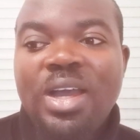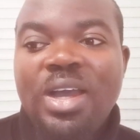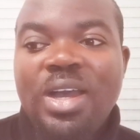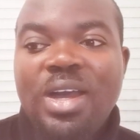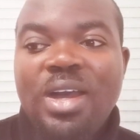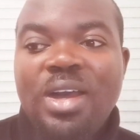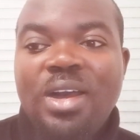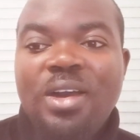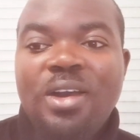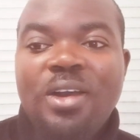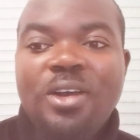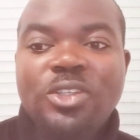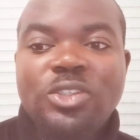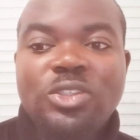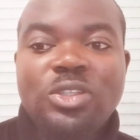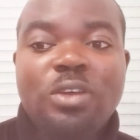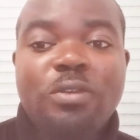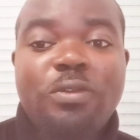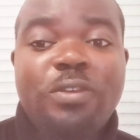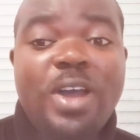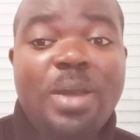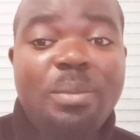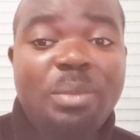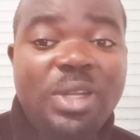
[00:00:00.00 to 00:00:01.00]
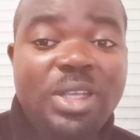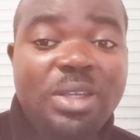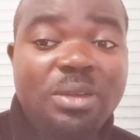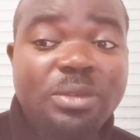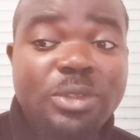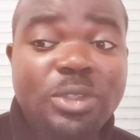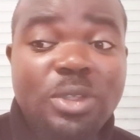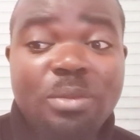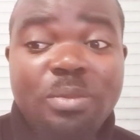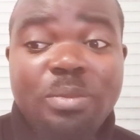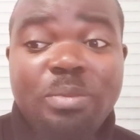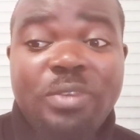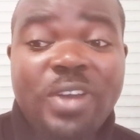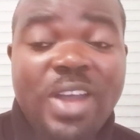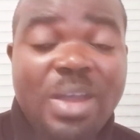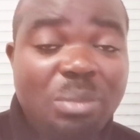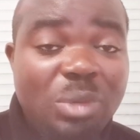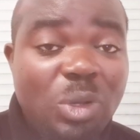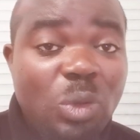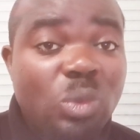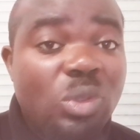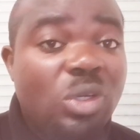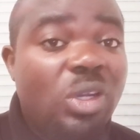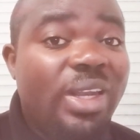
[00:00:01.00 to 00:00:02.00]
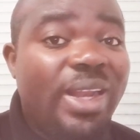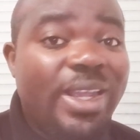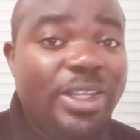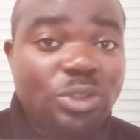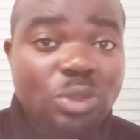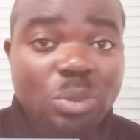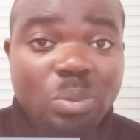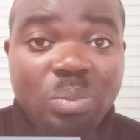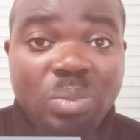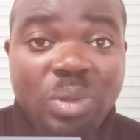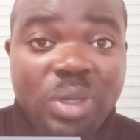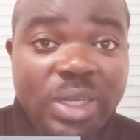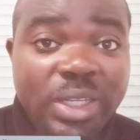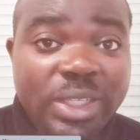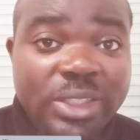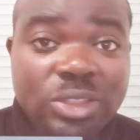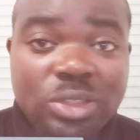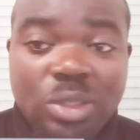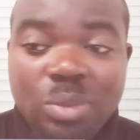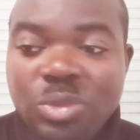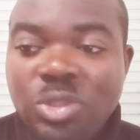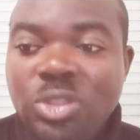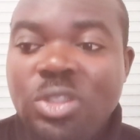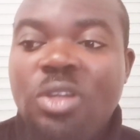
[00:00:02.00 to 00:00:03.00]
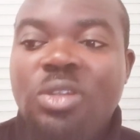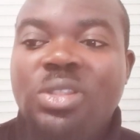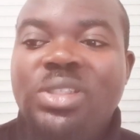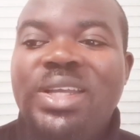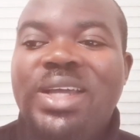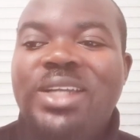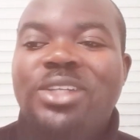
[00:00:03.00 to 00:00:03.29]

Some family would not like to play some song